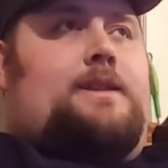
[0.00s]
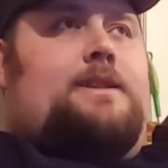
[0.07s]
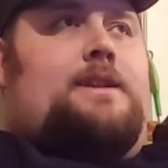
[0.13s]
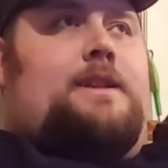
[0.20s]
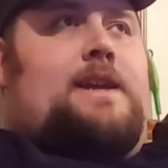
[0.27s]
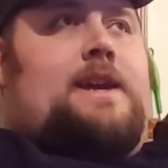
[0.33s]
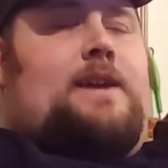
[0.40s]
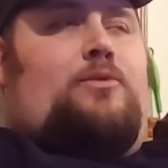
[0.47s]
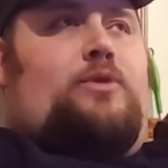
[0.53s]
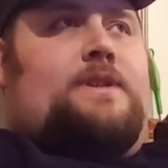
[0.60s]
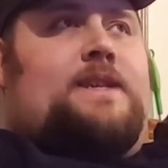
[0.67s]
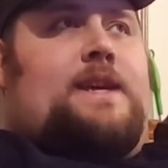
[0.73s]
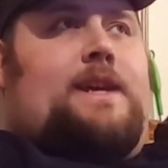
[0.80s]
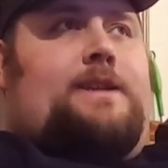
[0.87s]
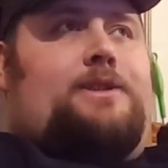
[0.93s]
Today
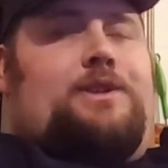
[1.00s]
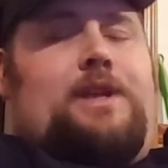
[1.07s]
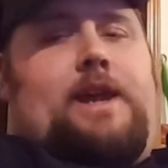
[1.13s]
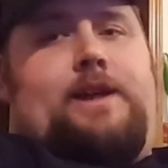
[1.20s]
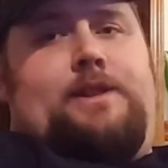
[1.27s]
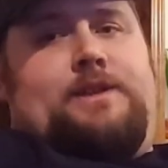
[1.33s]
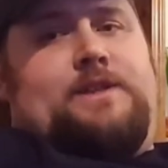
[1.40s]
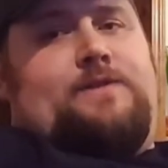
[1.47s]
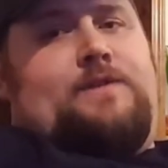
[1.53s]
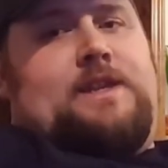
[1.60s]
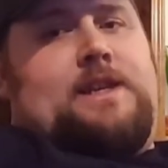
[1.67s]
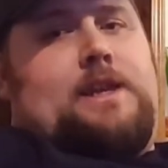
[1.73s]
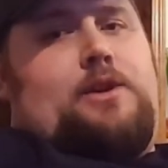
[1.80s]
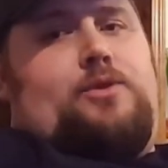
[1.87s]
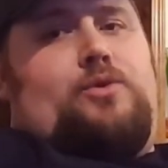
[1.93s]
was a challenge
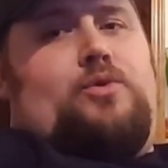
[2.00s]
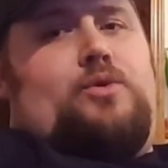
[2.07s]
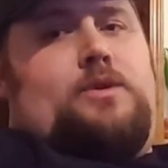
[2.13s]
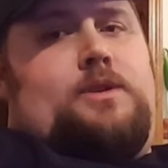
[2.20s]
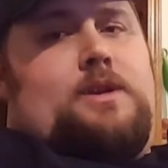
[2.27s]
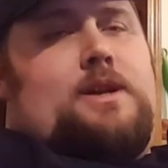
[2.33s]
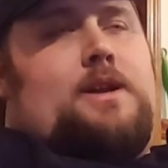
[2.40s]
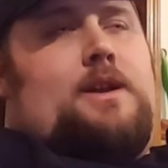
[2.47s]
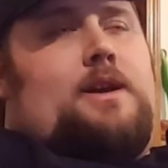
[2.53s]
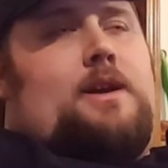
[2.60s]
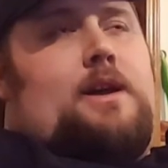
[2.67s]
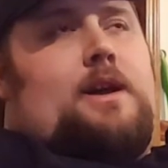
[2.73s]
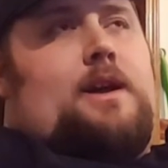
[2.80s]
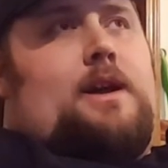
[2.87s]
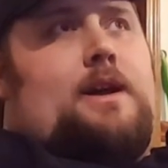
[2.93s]
video.
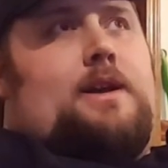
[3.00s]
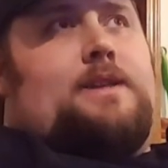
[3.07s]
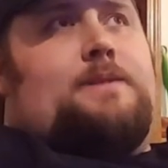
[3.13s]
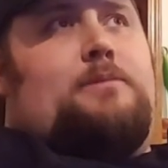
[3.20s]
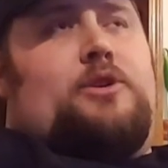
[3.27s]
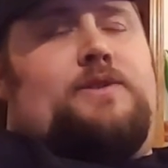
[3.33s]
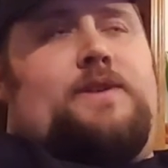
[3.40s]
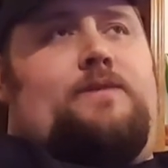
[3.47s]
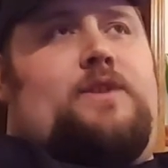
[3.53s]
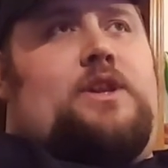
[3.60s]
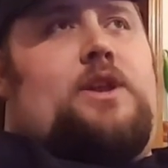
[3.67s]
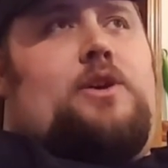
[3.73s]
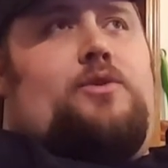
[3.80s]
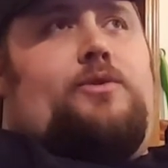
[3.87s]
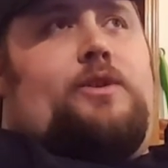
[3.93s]
As most of you
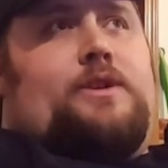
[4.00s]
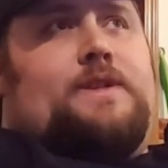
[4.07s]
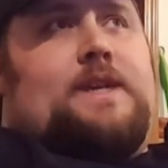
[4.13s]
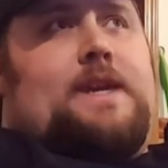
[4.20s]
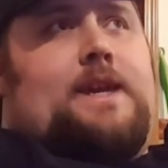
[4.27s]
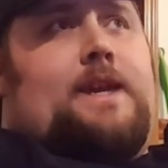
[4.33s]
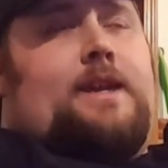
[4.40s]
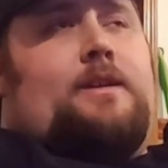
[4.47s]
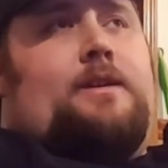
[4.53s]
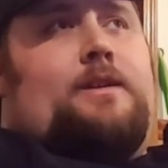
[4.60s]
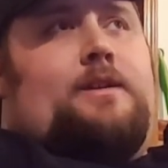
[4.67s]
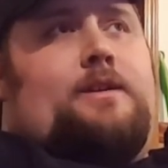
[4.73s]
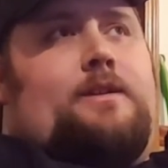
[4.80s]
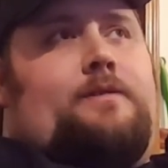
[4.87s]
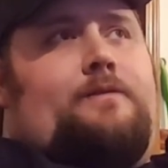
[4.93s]
know, there's a
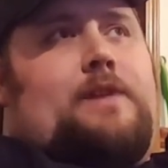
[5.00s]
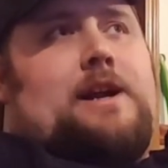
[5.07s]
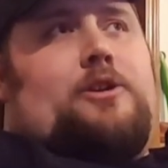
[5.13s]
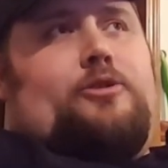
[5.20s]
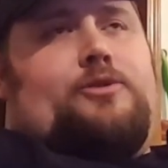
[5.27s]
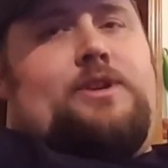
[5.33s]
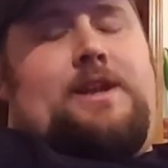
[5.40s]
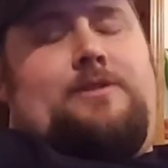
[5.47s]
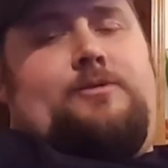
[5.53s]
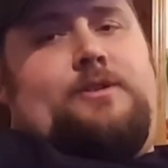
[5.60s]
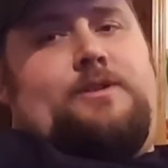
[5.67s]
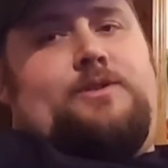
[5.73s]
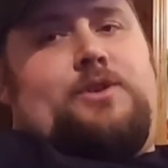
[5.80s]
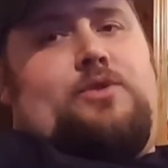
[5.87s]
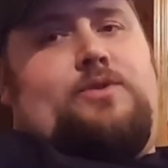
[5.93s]
viral
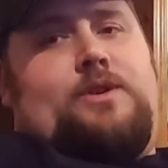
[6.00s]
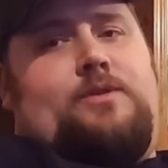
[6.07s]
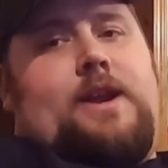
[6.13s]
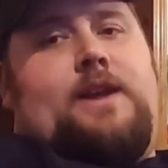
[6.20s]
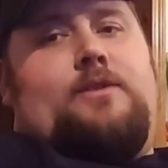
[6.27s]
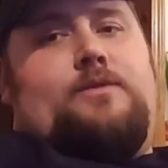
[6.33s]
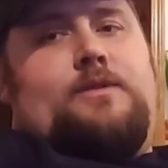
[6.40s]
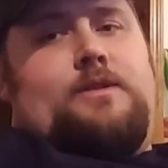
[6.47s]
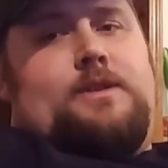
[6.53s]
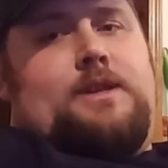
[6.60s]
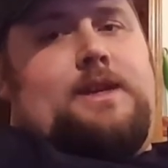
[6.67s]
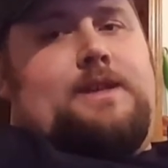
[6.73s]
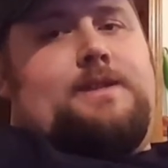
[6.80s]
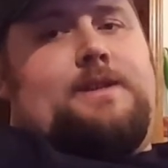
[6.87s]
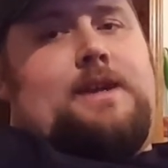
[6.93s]
challenge going around.
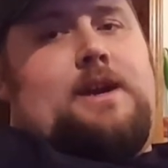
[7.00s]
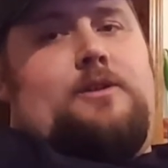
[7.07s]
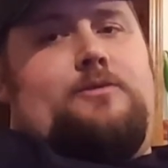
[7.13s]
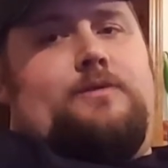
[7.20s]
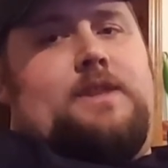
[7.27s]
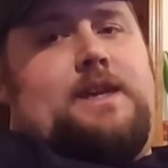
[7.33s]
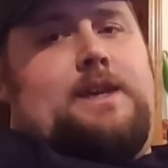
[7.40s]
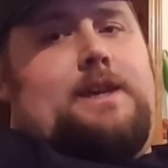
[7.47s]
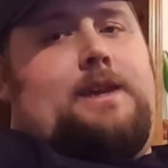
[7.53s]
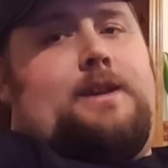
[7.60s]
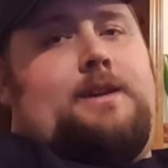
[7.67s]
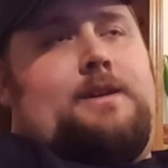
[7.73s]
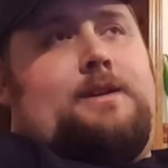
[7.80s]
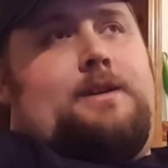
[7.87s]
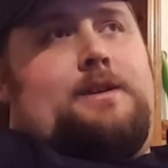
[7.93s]
It's called the
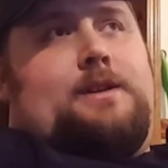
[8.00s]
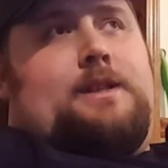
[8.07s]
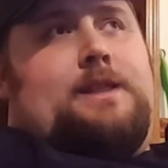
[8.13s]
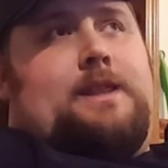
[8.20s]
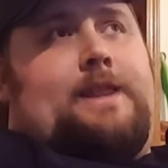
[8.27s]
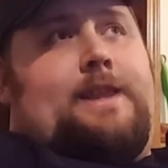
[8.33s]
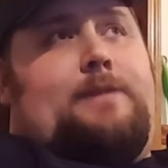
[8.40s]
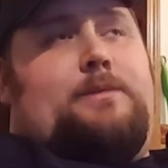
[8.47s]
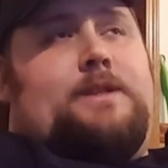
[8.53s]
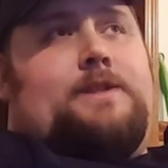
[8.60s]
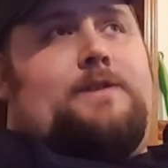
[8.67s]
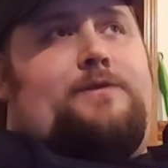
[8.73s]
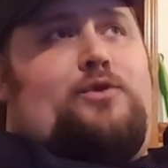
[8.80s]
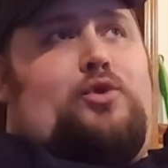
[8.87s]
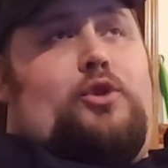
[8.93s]

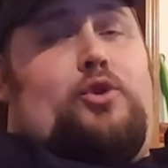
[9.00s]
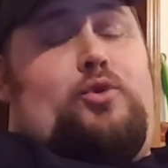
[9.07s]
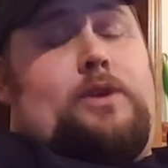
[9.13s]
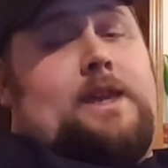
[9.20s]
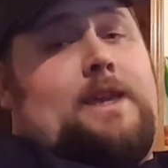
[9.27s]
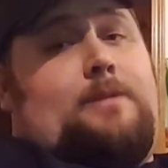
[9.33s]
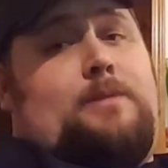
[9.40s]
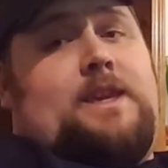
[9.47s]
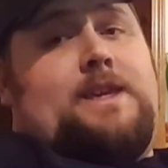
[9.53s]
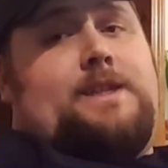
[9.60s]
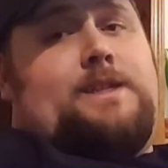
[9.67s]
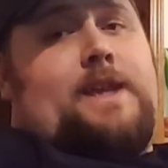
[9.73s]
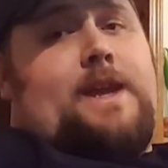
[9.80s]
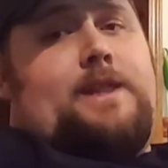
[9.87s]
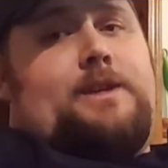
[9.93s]
Lemons for Leukemia
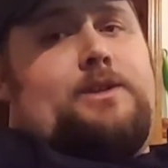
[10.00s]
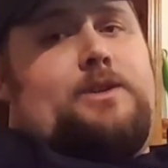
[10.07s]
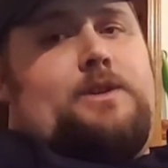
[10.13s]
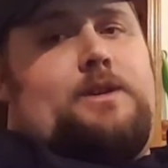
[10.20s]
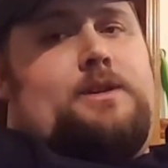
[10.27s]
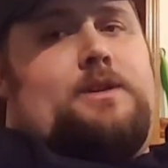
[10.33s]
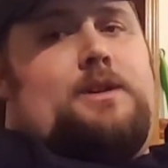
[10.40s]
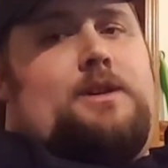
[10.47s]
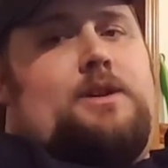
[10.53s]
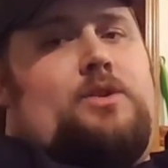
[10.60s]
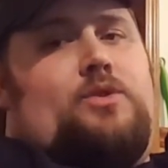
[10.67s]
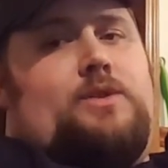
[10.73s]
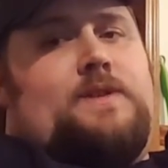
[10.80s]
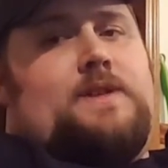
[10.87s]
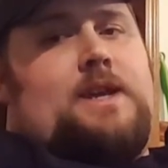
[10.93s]
Challenge.
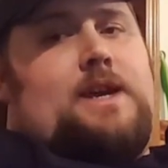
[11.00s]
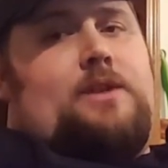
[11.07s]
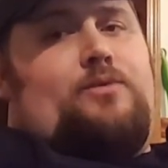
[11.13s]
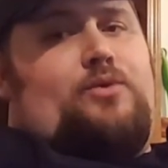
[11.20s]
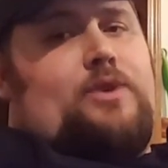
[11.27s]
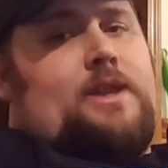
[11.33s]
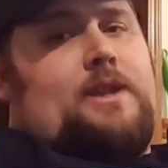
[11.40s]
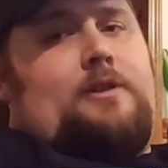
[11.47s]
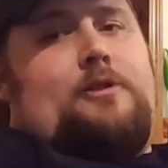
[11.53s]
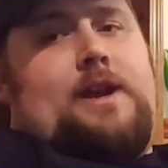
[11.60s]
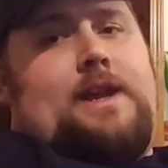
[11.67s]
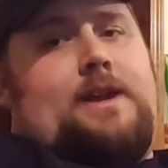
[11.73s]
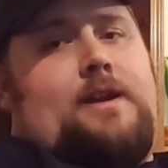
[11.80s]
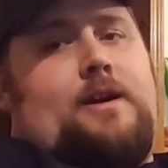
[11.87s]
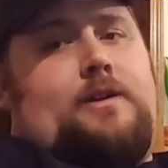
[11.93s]
It's got a really
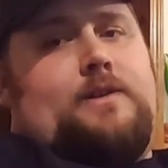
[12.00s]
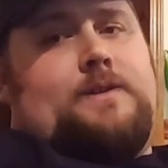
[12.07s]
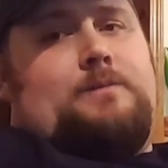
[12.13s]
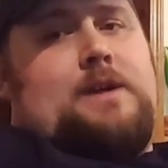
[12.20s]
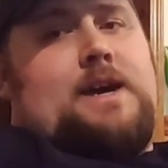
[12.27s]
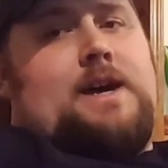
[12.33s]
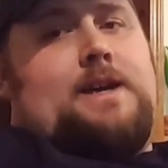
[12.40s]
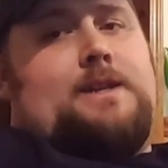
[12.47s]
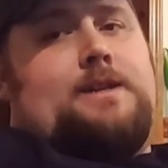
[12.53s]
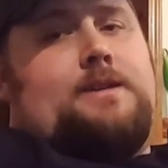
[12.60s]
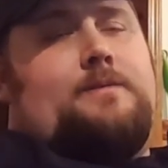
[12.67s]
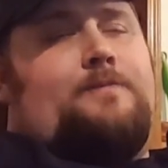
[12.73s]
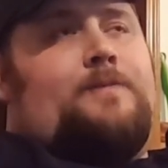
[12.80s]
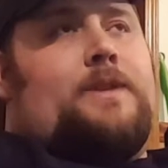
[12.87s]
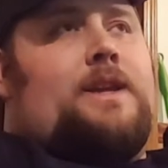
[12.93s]
great cause behind it.